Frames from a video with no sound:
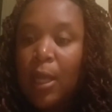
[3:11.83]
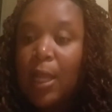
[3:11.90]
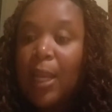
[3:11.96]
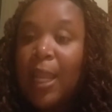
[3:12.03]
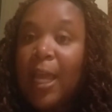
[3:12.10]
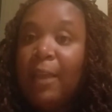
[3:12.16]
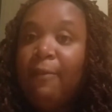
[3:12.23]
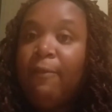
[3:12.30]

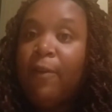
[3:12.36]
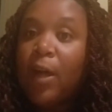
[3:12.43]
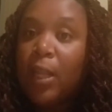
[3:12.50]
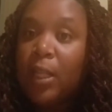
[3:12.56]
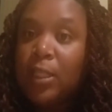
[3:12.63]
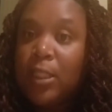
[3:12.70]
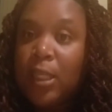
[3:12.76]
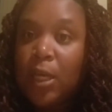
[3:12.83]
Like
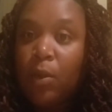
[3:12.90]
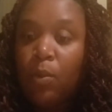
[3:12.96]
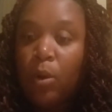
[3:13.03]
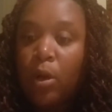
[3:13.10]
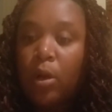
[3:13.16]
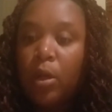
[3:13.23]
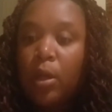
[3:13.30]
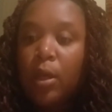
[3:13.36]
volunteer
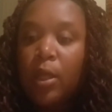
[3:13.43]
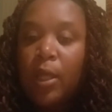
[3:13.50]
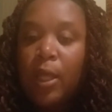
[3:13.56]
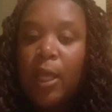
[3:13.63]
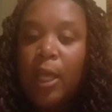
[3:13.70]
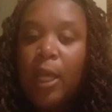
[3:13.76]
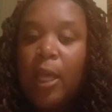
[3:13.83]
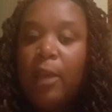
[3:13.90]
work,
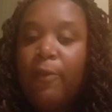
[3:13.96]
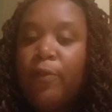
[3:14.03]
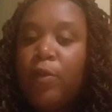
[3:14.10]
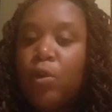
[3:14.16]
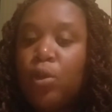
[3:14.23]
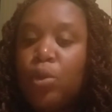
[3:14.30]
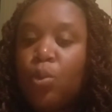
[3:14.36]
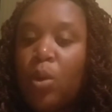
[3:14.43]
if
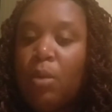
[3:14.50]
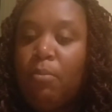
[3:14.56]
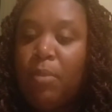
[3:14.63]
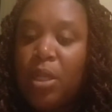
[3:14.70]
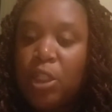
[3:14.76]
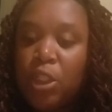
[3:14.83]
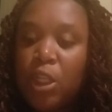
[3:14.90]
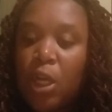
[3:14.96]
you're doing
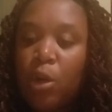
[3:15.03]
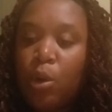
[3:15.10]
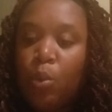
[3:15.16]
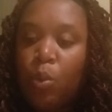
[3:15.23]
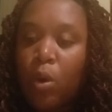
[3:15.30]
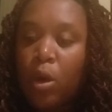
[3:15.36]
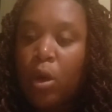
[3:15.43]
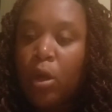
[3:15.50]
missionary
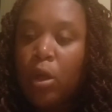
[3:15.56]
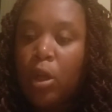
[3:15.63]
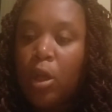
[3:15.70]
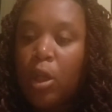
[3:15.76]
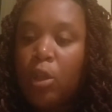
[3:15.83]
work,